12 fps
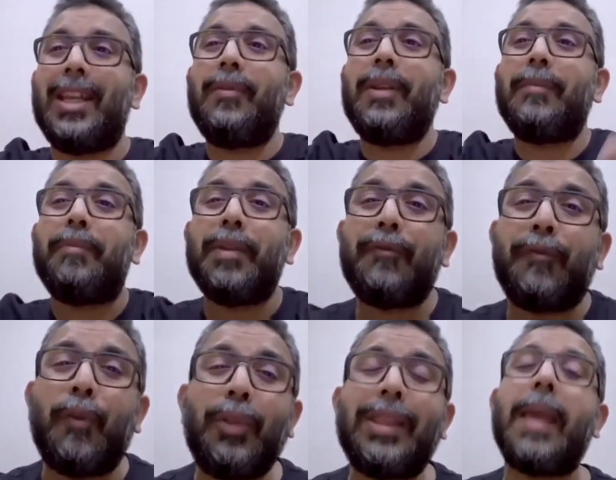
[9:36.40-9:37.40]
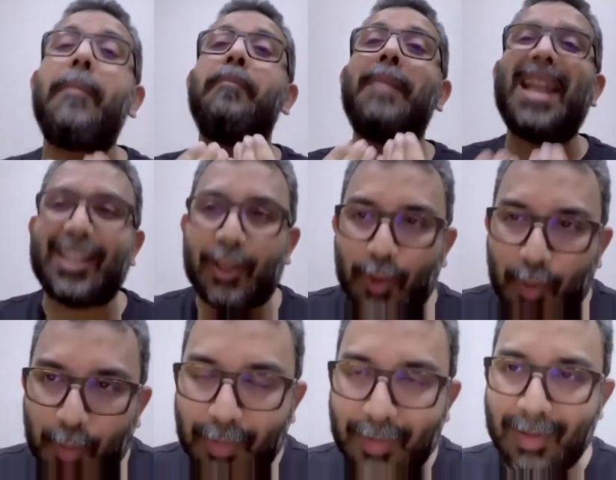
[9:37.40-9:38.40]
even before they met
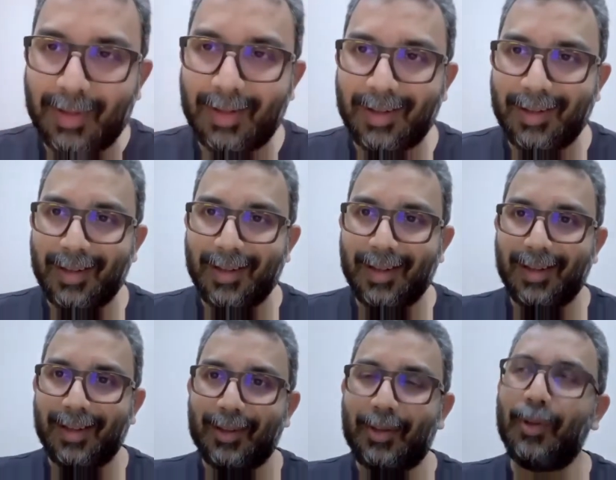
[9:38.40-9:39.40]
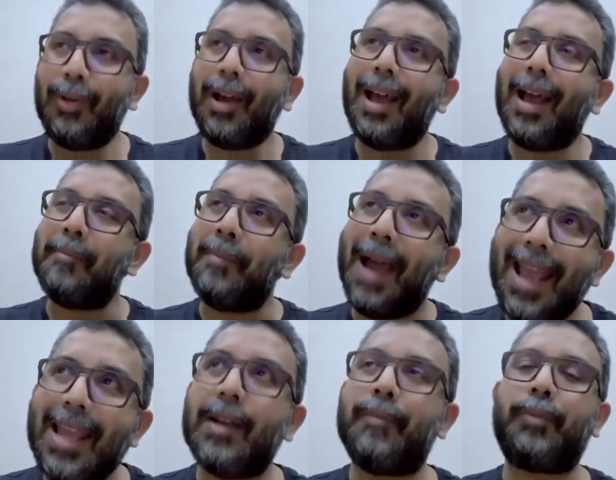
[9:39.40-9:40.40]
you. So
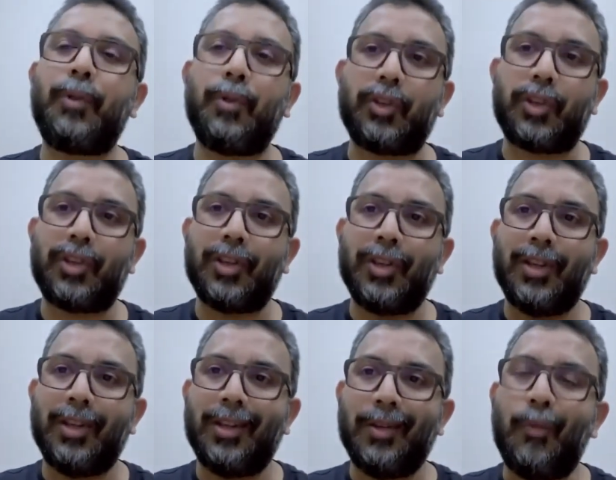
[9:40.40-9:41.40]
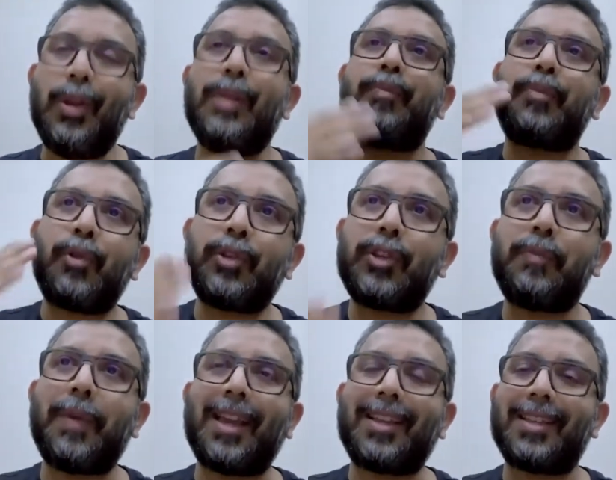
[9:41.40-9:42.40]
my approach with
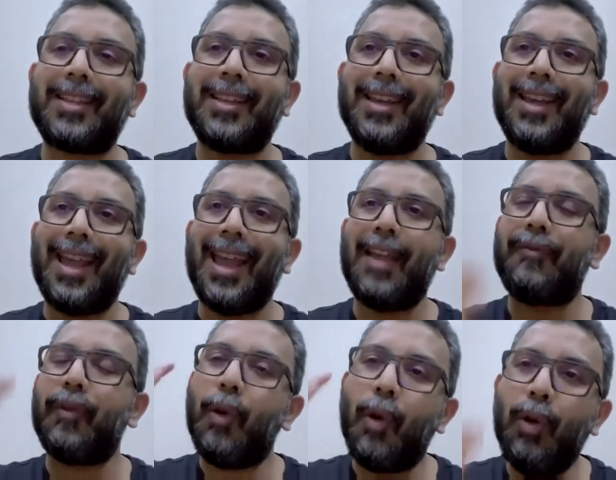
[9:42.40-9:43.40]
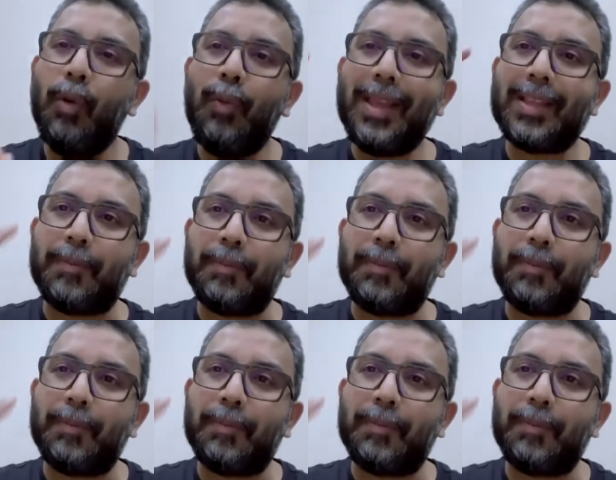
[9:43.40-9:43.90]
prospects have always